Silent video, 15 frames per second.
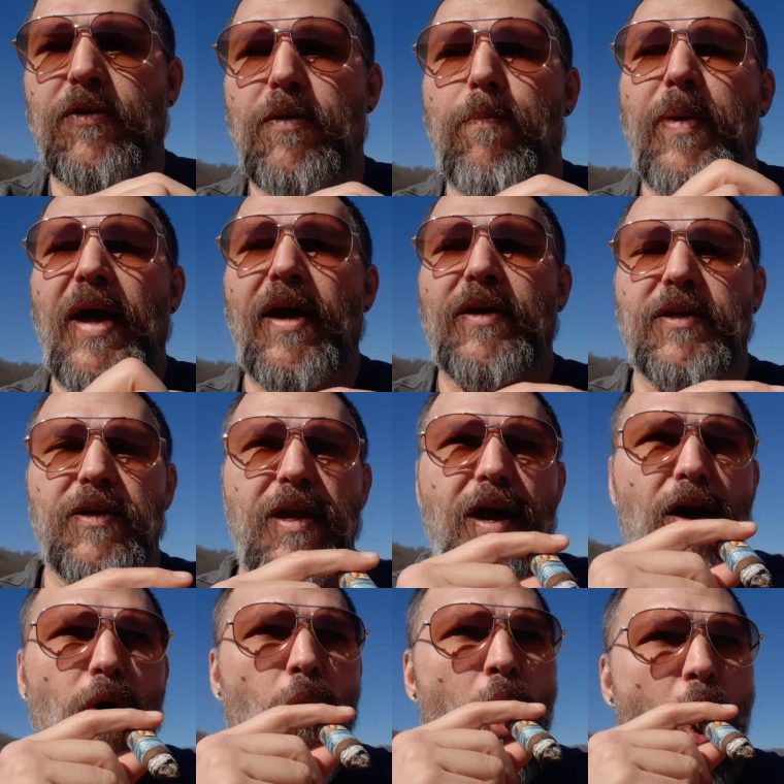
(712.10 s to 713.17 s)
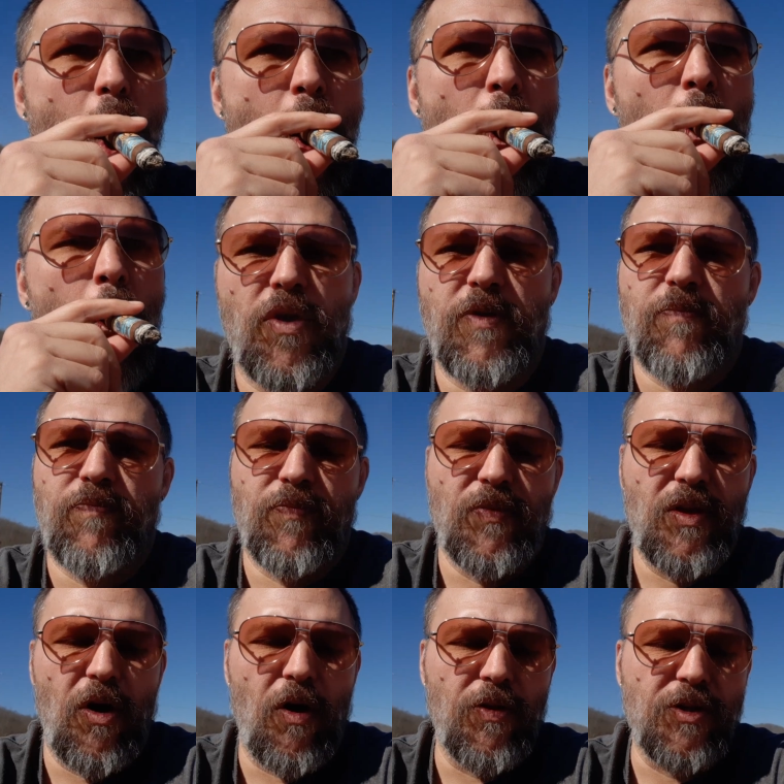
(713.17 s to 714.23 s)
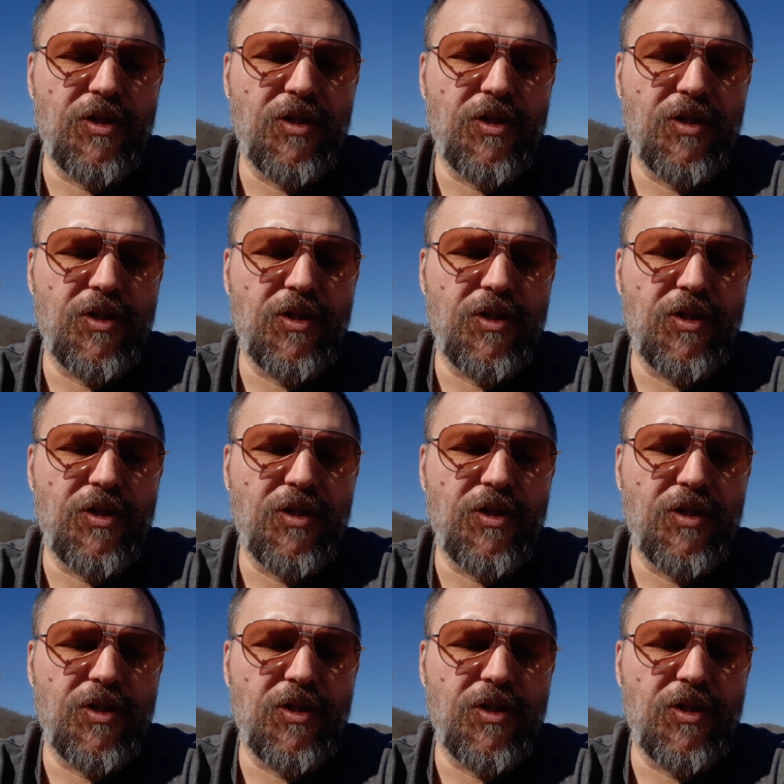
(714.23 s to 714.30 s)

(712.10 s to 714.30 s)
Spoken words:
the band now. All the